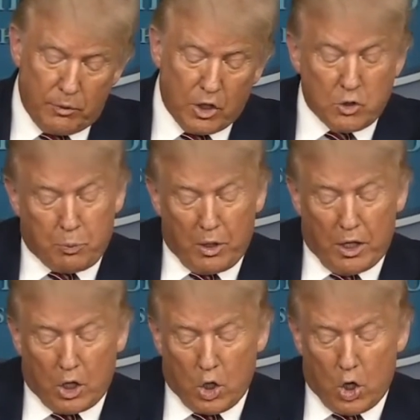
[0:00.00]

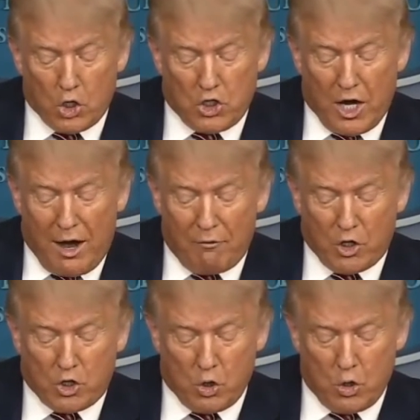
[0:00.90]
spring caused the
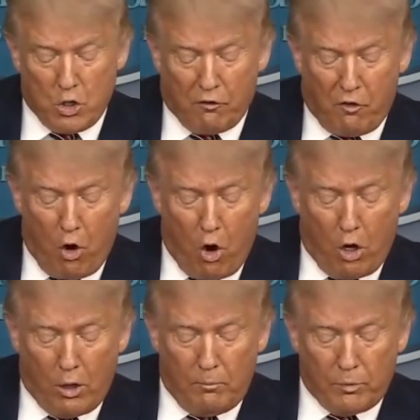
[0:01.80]
average student to
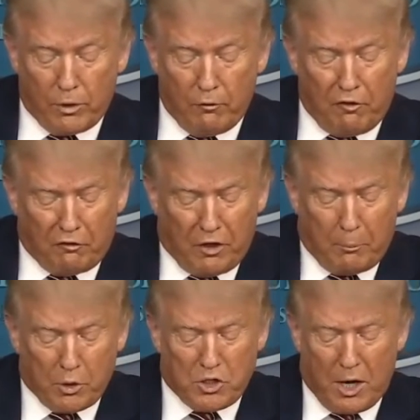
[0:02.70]
fall
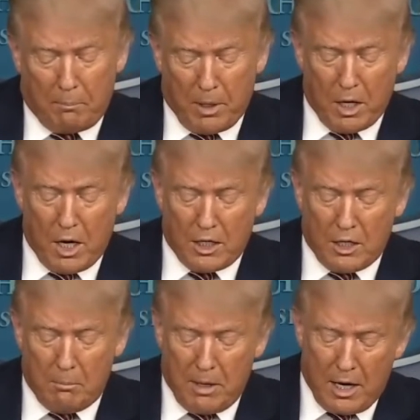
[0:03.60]
50% behind
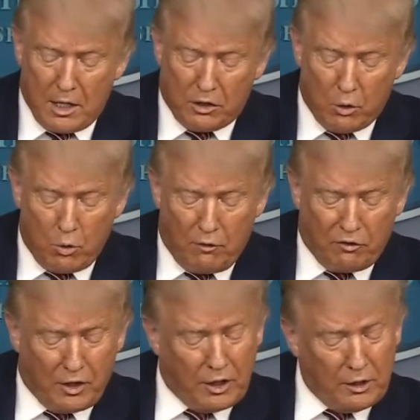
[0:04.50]
in math and
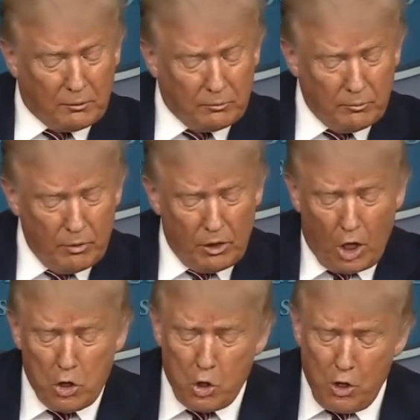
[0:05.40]
roughly
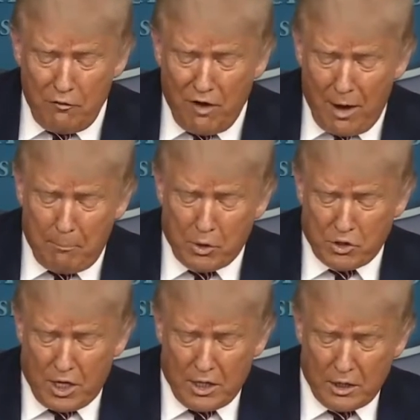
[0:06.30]

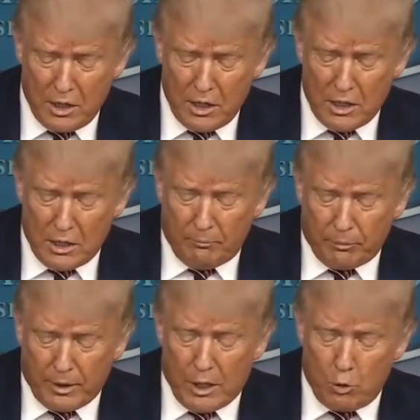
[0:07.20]
35%
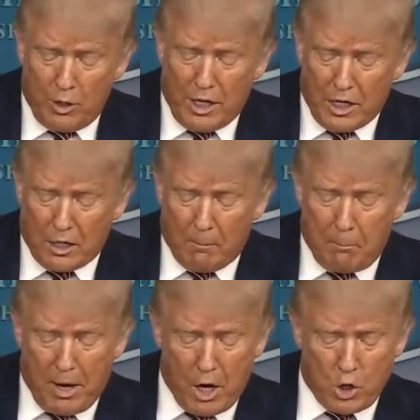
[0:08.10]
in reading
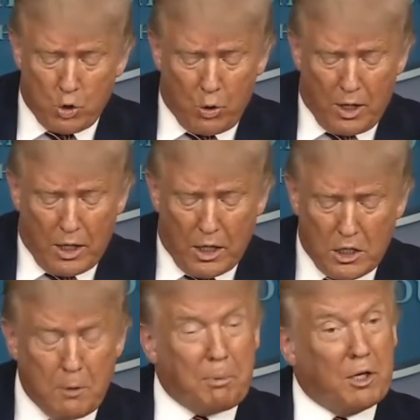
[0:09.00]
compared to a
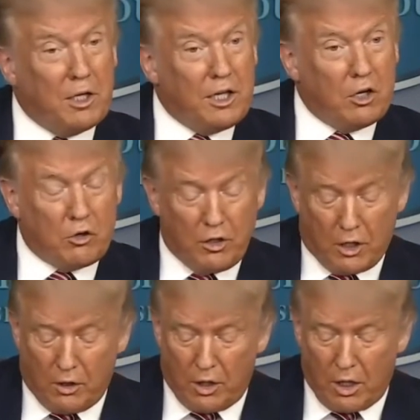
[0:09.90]
typical year. Think
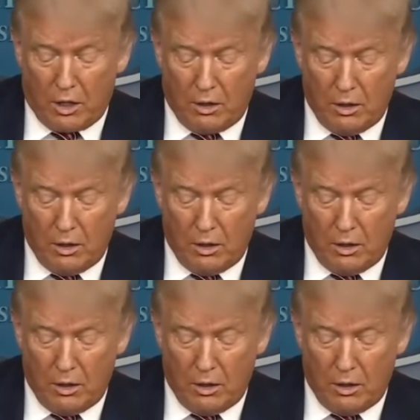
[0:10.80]
of that.